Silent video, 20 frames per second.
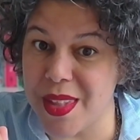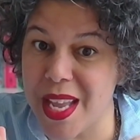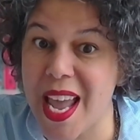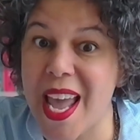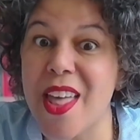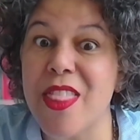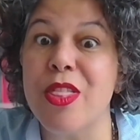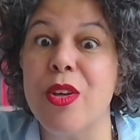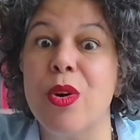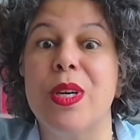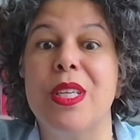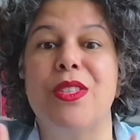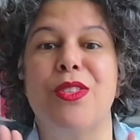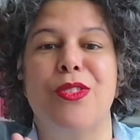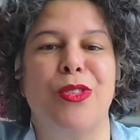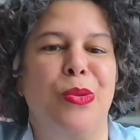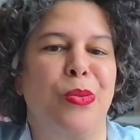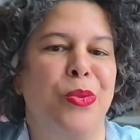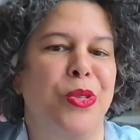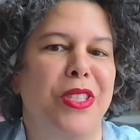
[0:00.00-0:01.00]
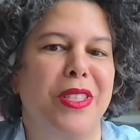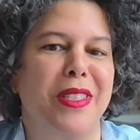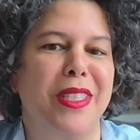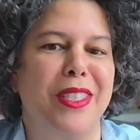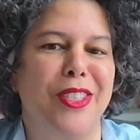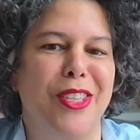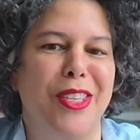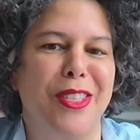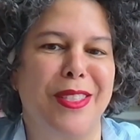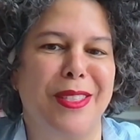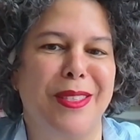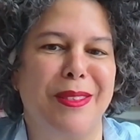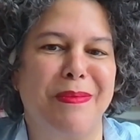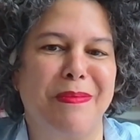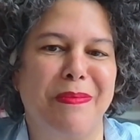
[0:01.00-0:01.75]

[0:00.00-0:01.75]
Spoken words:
And the oysters were delicious.